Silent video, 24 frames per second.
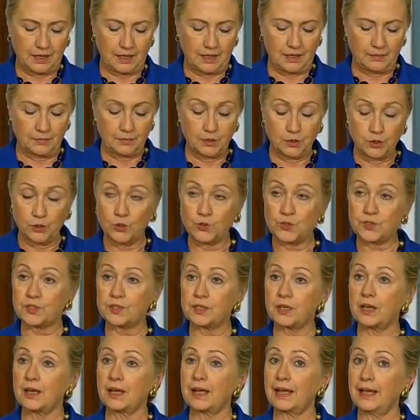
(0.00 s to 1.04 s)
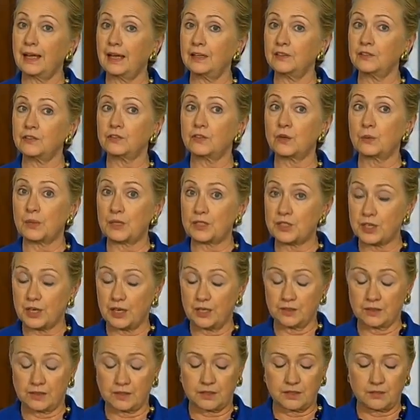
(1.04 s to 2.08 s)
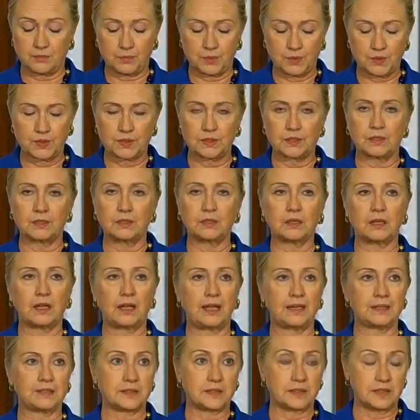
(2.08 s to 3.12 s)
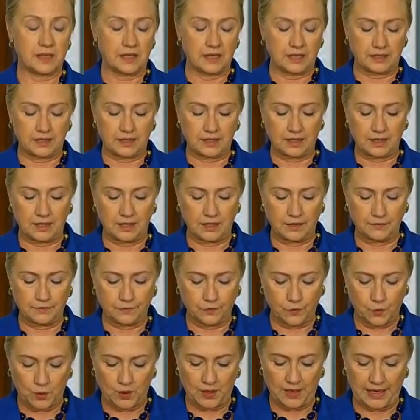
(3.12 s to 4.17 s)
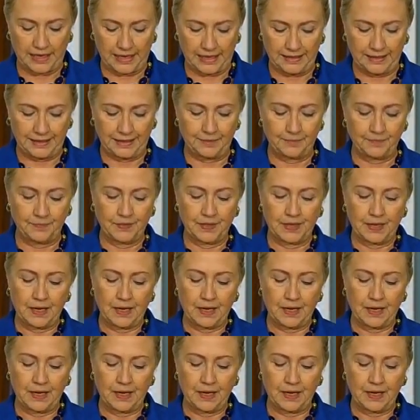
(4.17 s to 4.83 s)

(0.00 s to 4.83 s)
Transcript: MINUSTA and so much else that Brazil has done for Haiti.